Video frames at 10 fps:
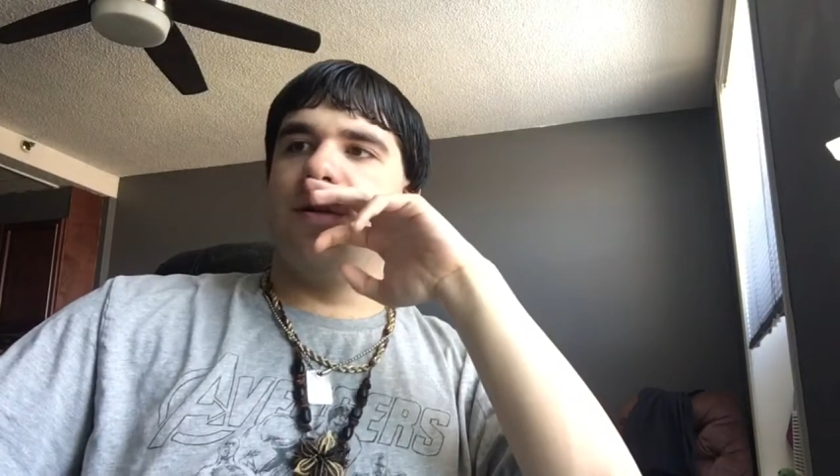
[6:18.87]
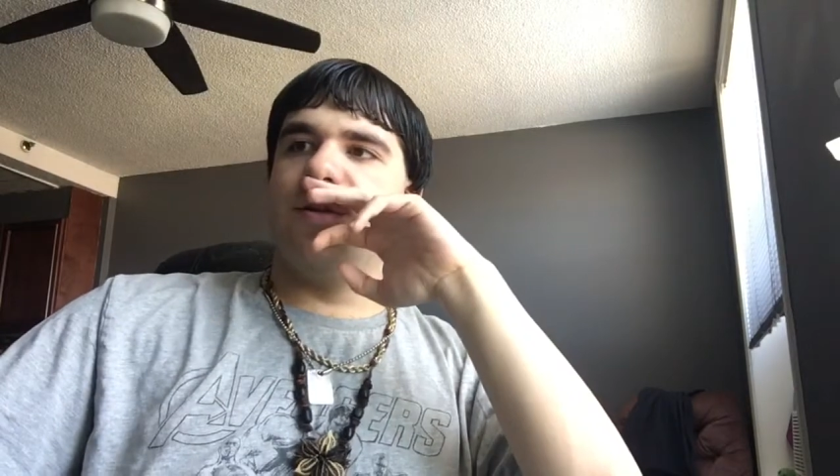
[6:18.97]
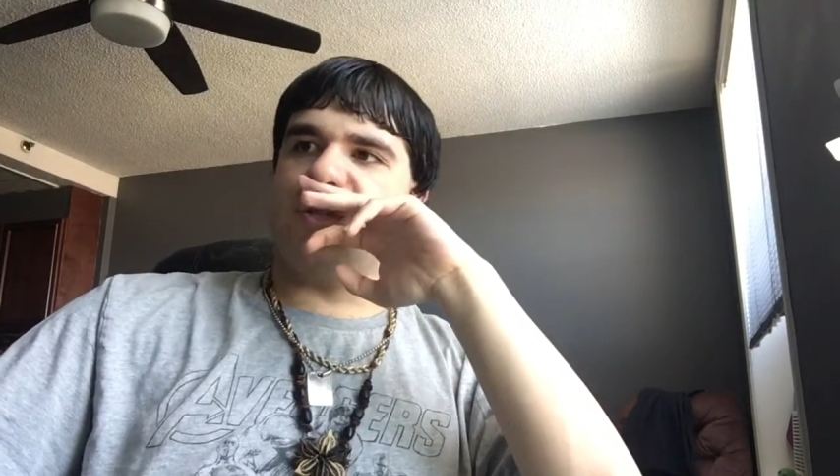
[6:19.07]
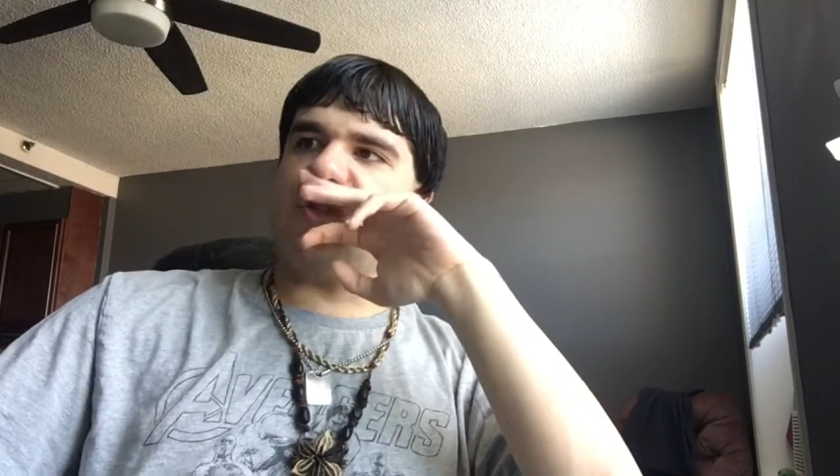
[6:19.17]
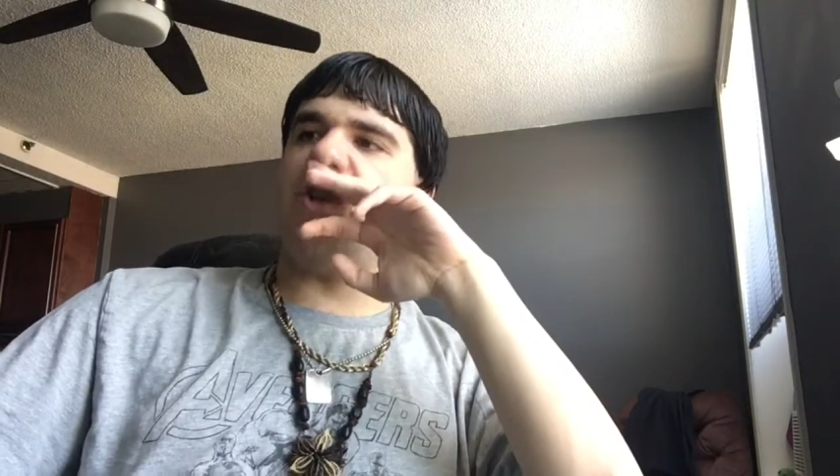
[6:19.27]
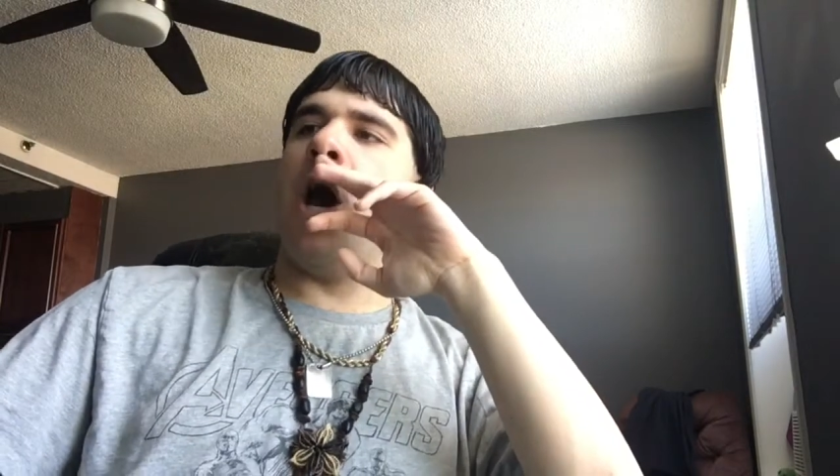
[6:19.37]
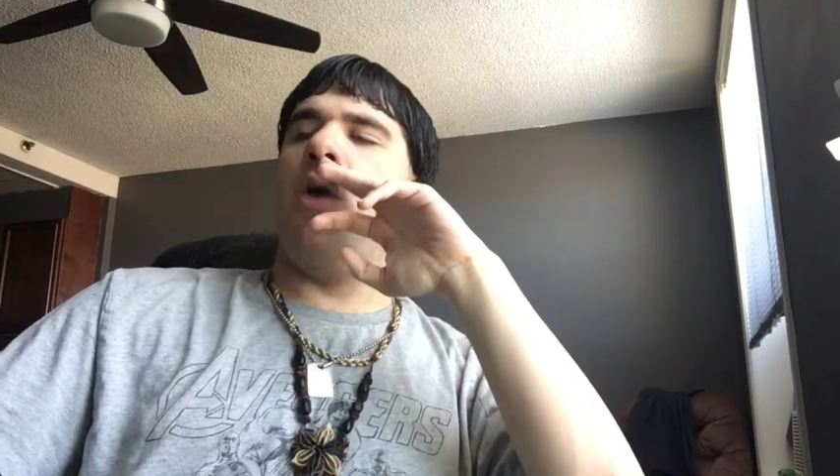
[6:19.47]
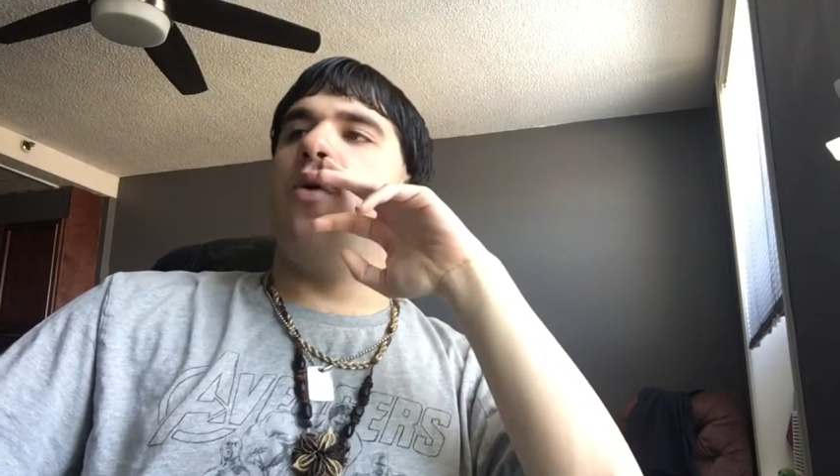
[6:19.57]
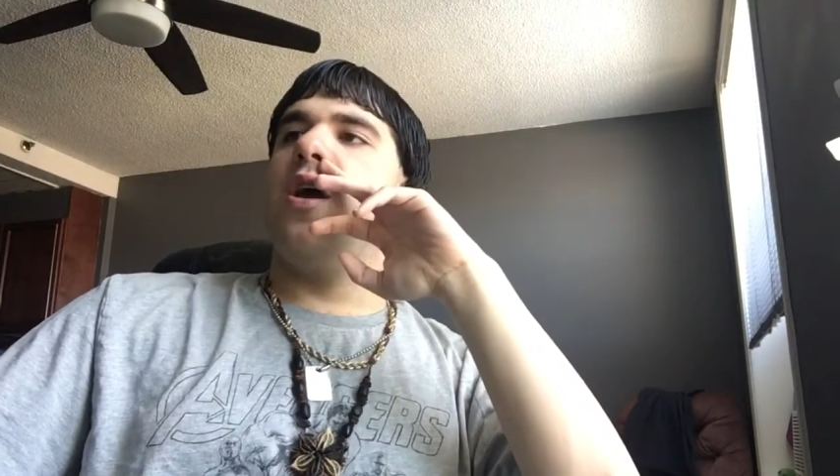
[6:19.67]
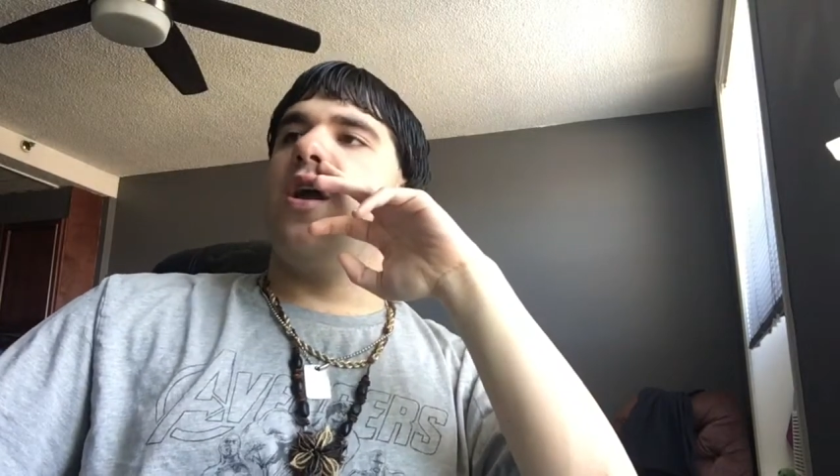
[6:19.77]

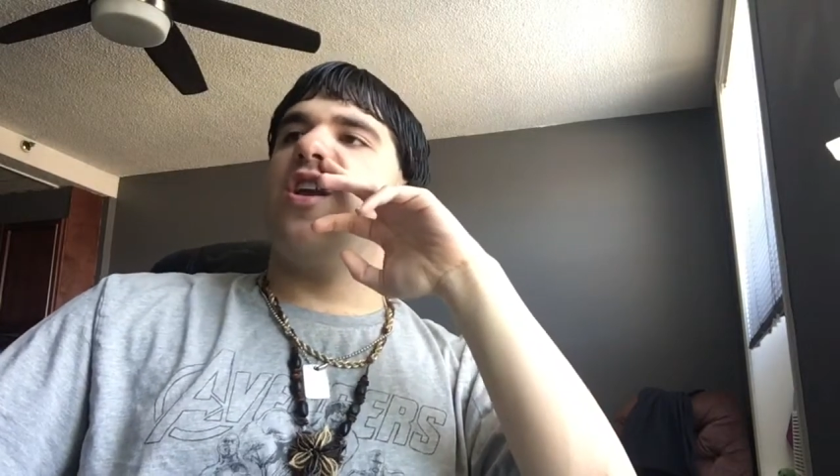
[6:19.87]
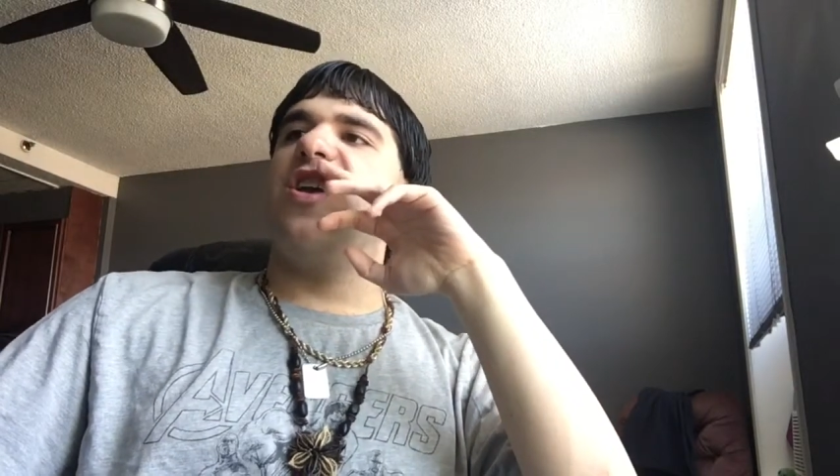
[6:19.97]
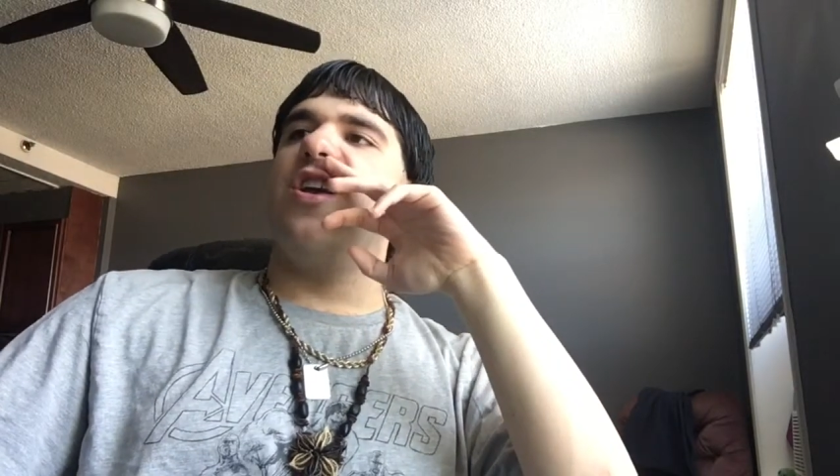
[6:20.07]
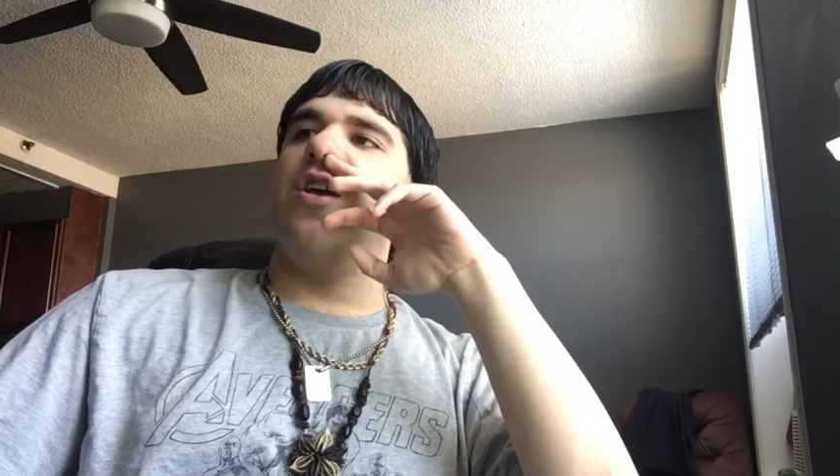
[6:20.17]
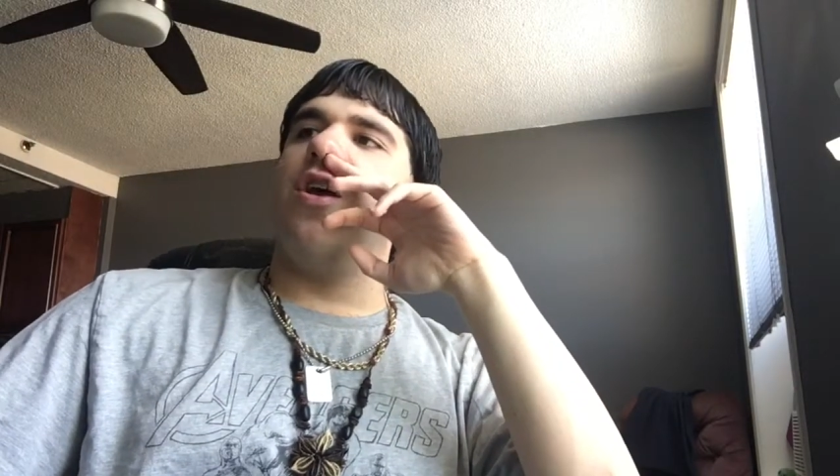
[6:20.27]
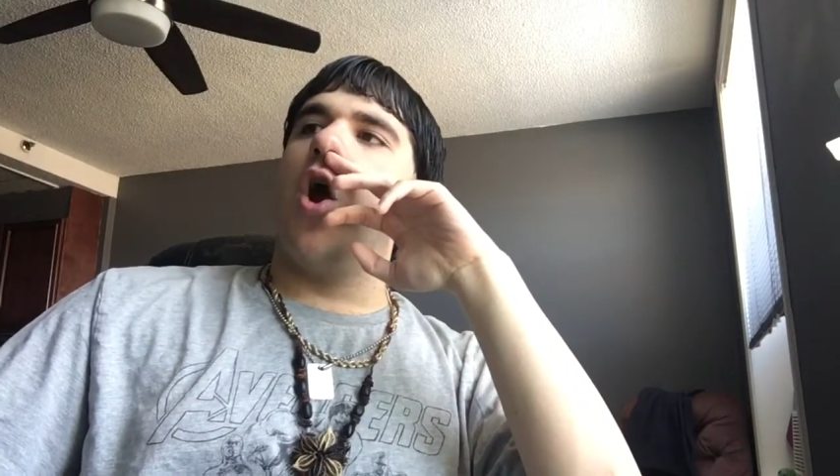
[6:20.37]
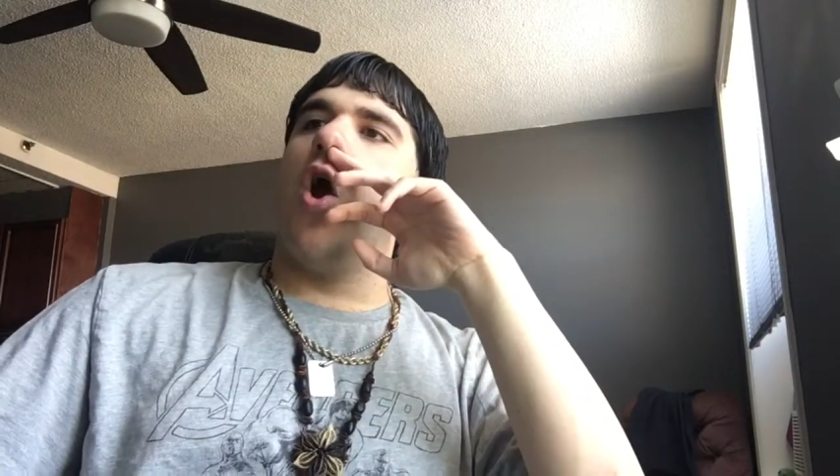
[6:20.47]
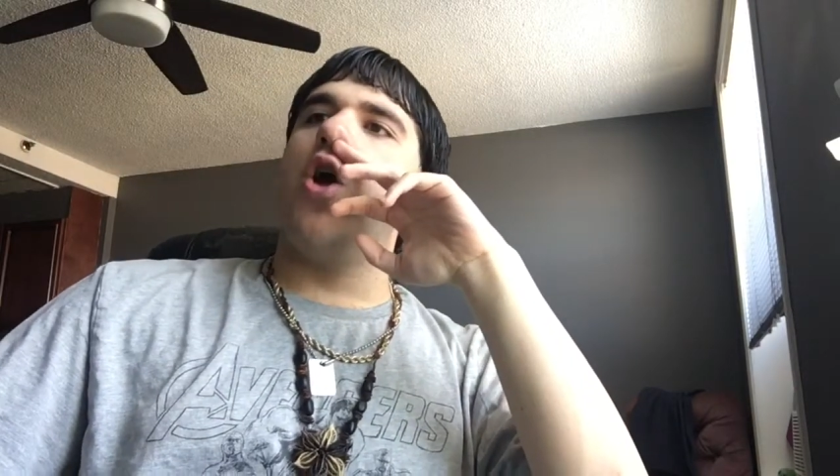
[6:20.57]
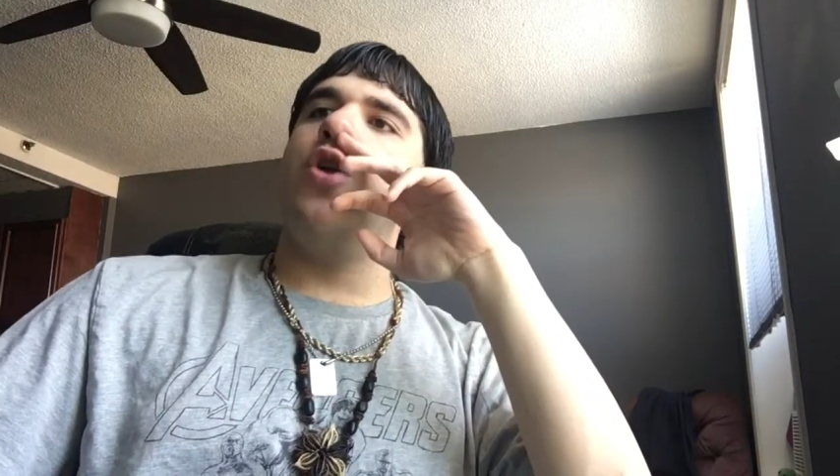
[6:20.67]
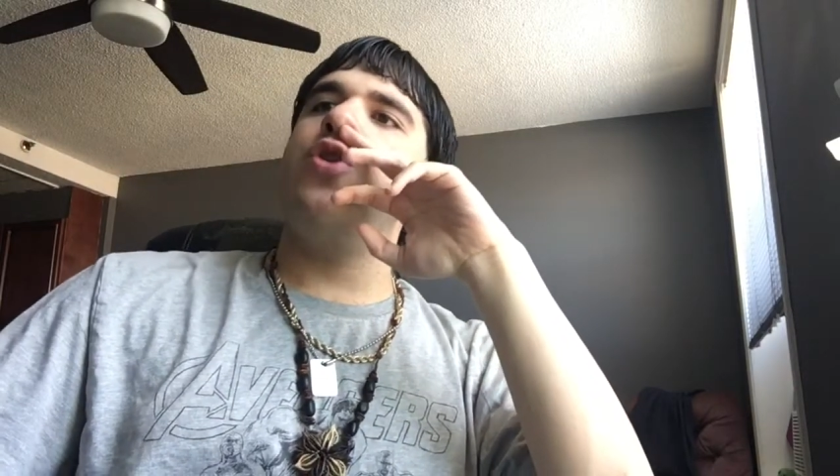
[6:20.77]
So,
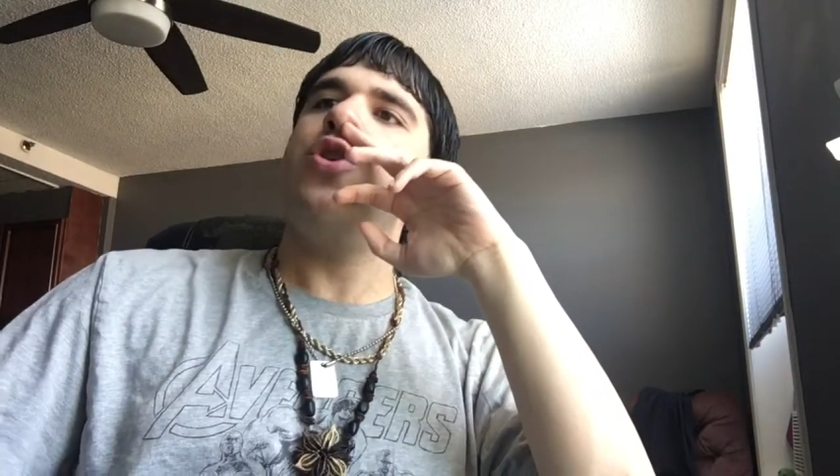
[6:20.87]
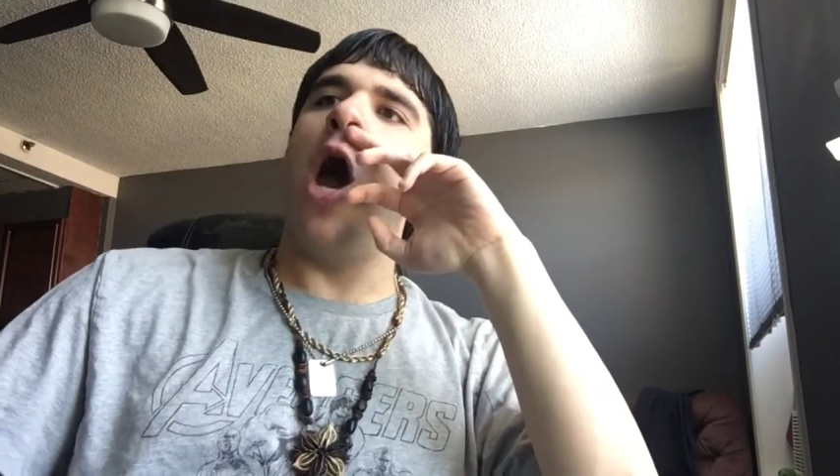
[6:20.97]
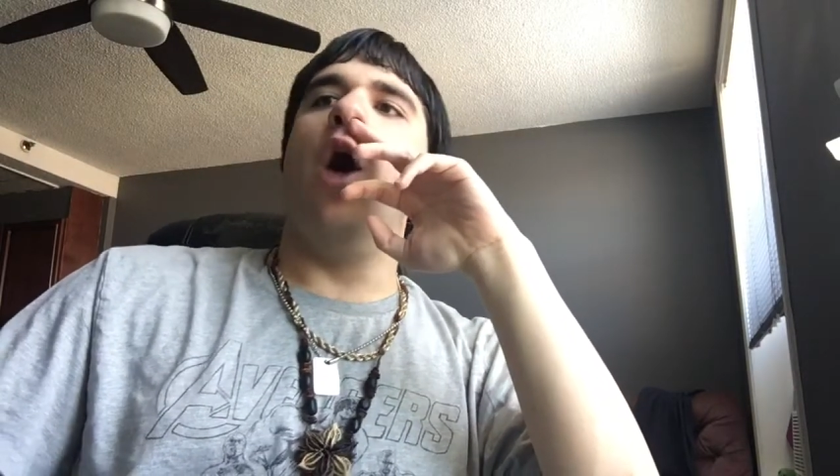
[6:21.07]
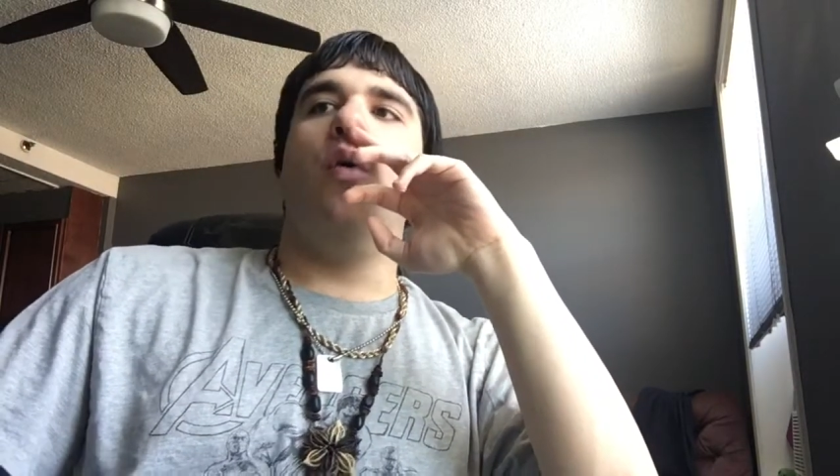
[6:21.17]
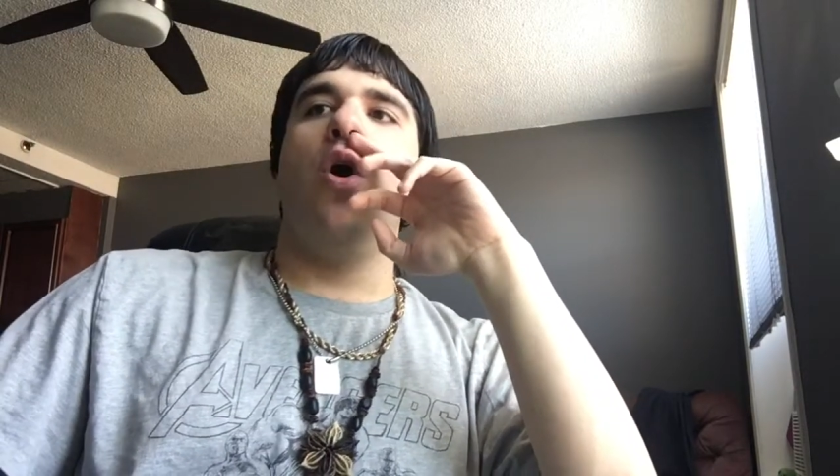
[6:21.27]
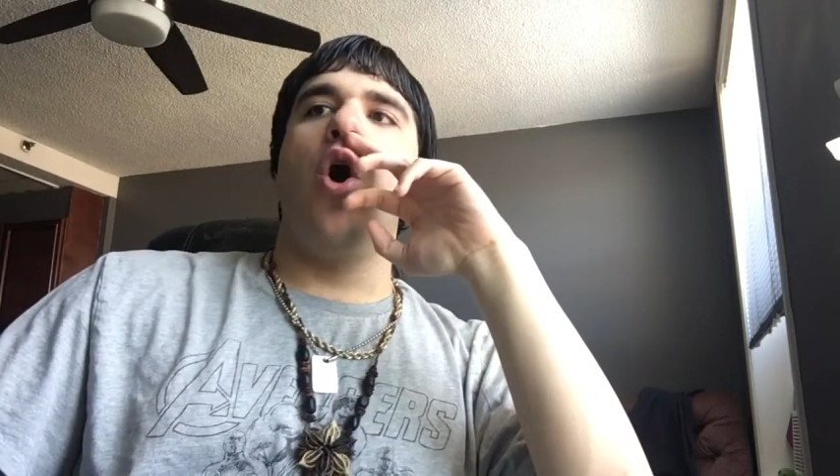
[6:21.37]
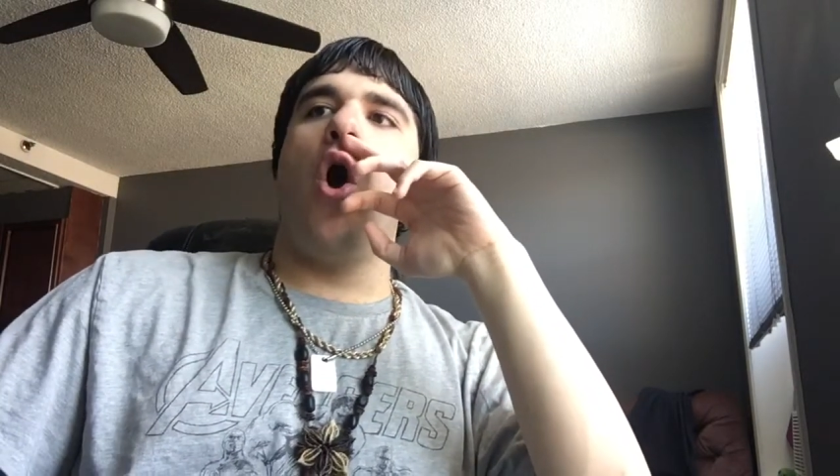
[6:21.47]
no.